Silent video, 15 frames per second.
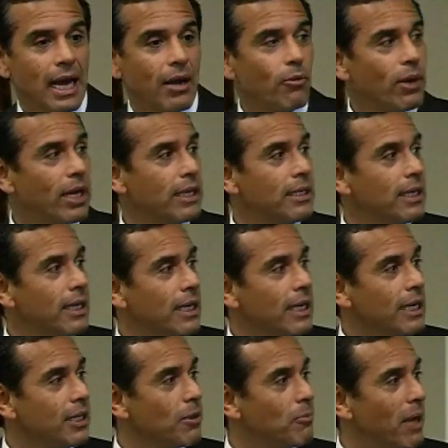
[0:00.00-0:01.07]
I read
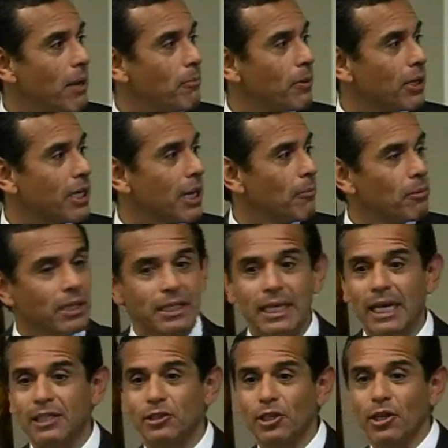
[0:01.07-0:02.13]
in the paper a couple of
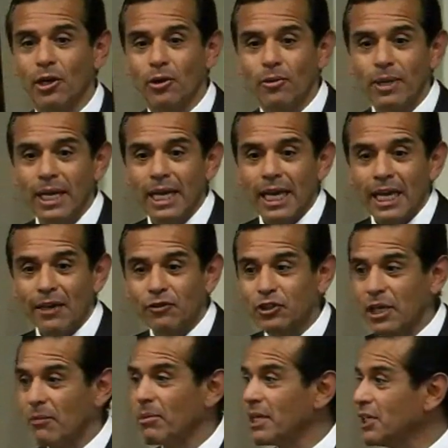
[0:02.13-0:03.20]
days ago, if
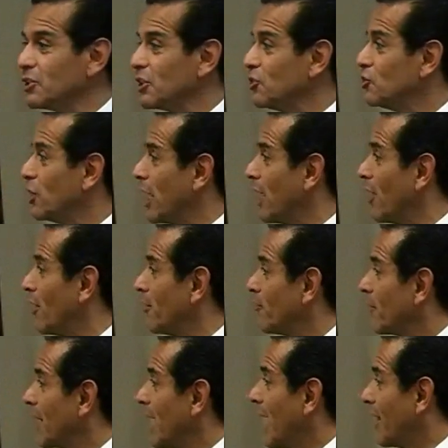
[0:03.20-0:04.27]
somebody's in jail
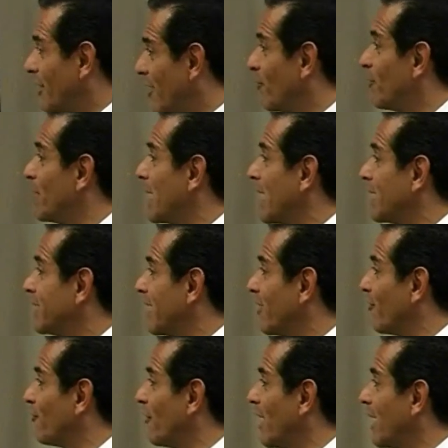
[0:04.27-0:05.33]
and they've been
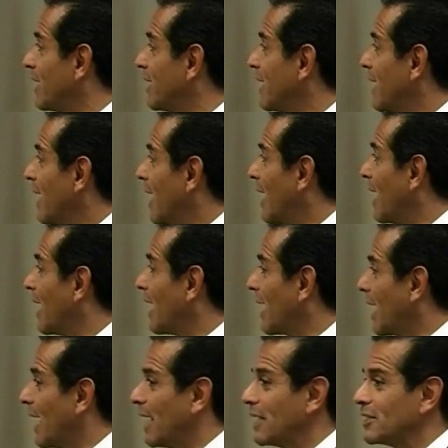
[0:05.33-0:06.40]
identified uh,
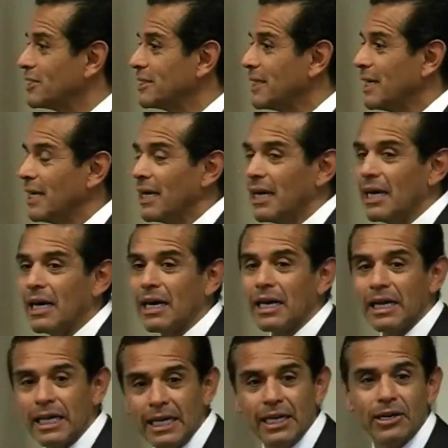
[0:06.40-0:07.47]
as
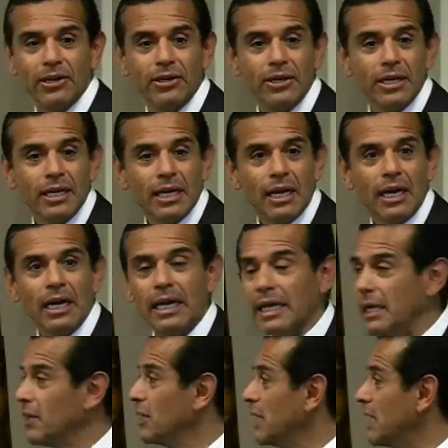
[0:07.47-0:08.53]
uh, here uh,
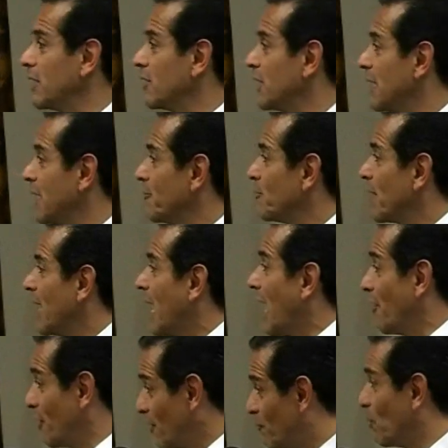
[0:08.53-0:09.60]
illegally
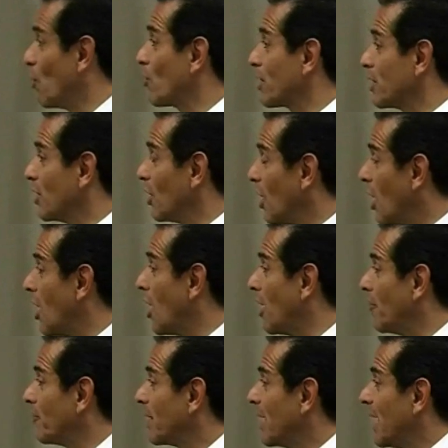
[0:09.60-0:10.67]
and they've broken the
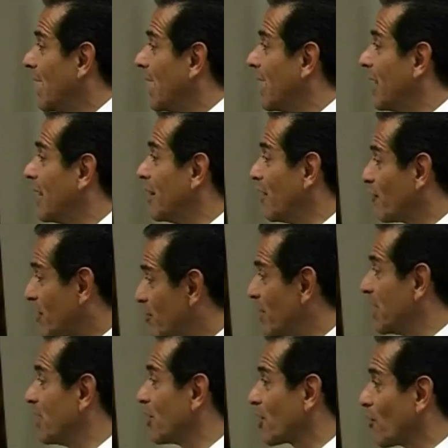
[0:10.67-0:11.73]
law, and they've
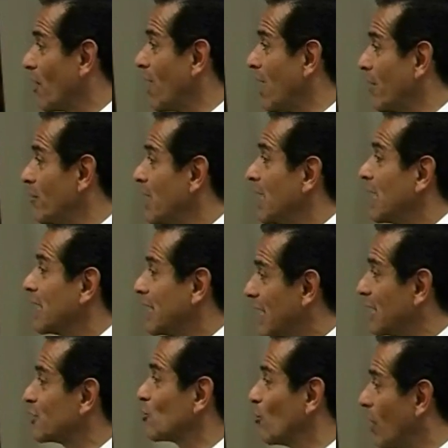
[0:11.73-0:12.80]
committed a crime,
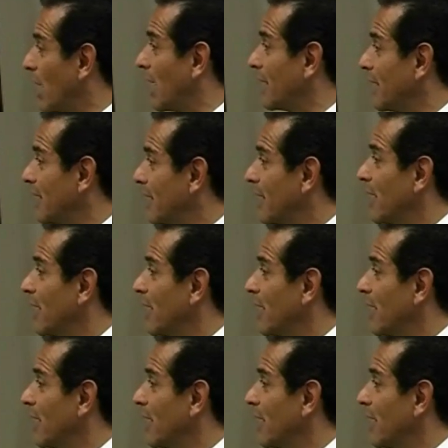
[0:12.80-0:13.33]
guess what?